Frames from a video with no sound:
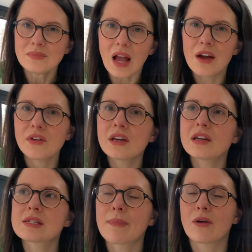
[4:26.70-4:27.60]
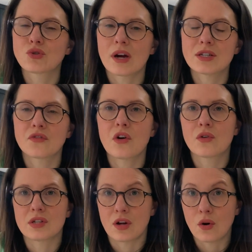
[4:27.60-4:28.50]
I think it's about trying to
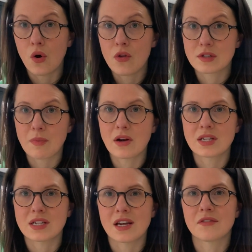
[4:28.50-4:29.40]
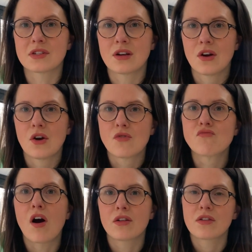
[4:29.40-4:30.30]
focus on all those positives
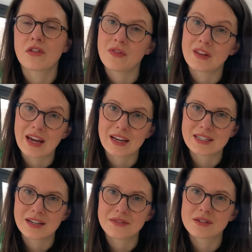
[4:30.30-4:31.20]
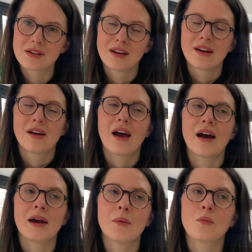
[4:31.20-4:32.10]
rather than the negatives,
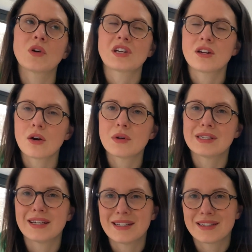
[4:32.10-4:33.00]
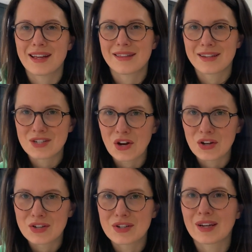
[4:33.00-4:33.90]
which I know is easier said than
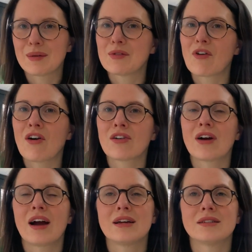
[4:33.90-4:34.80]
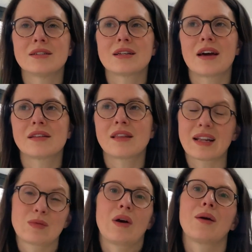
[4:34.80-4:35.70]
done, don't get me wrong. And I think
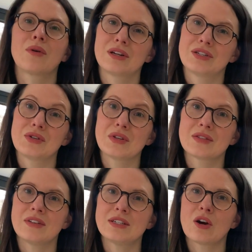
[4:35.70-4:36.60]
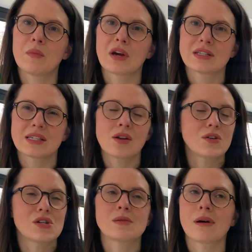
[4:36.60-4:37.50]
that's why I want to do this video, because it's not
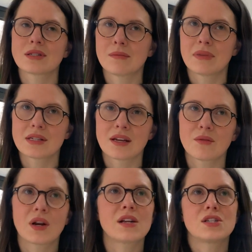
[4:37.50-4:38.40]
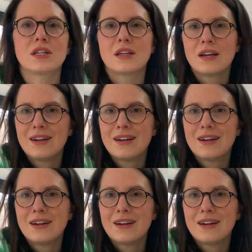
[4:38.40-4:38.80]
just about simply saying, well, actually,